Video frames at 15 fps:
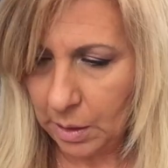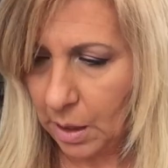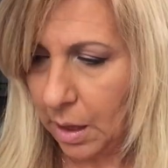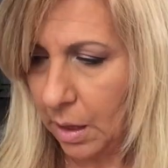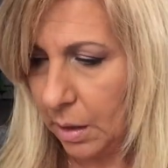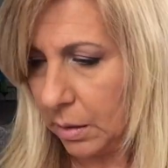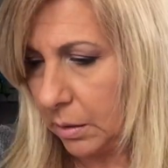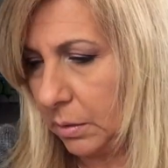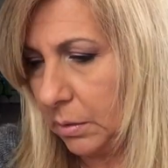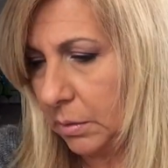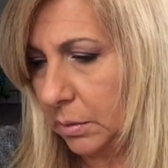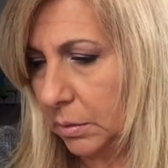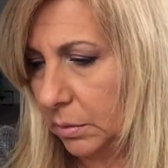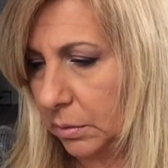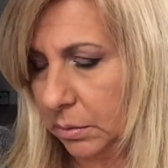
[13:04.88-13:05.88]
I got
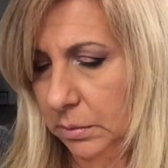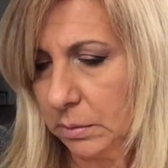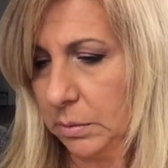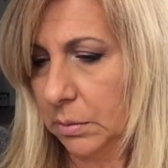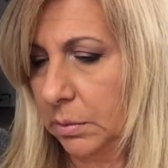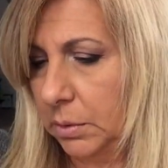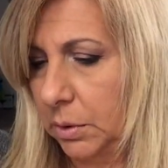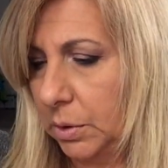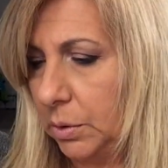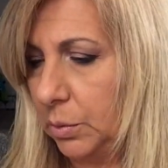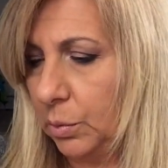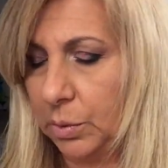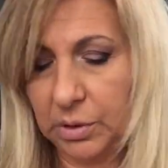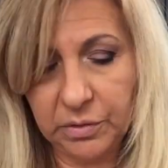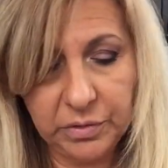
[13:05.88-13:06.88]

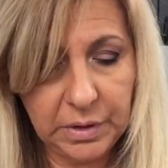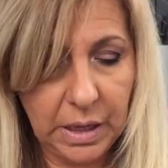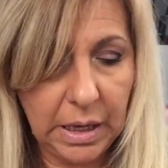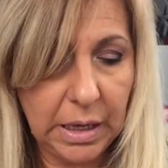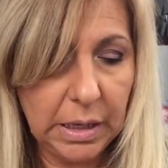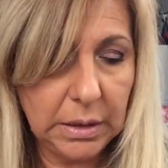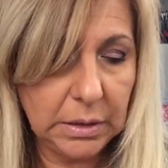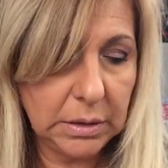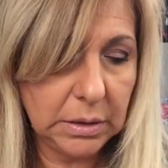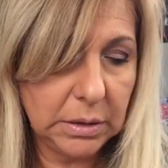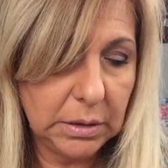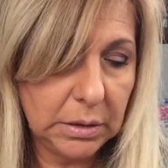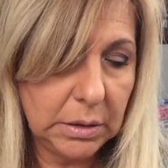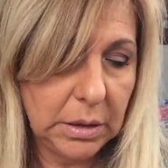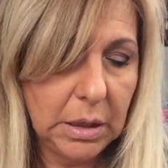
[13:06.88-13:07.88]
2 of that.
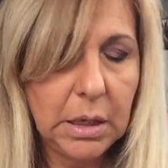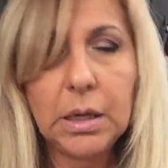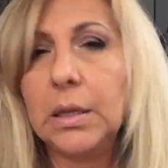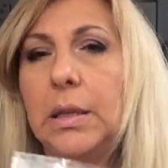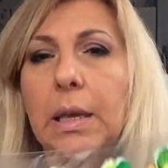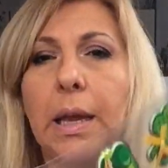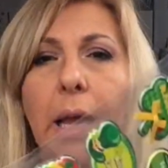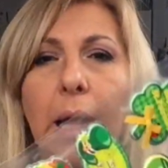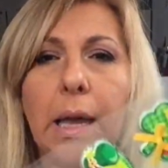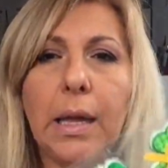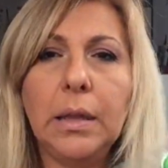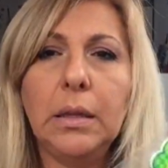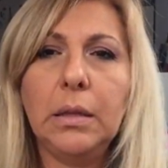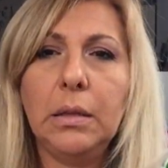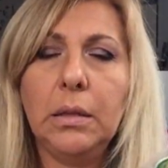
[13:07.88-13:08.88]
They had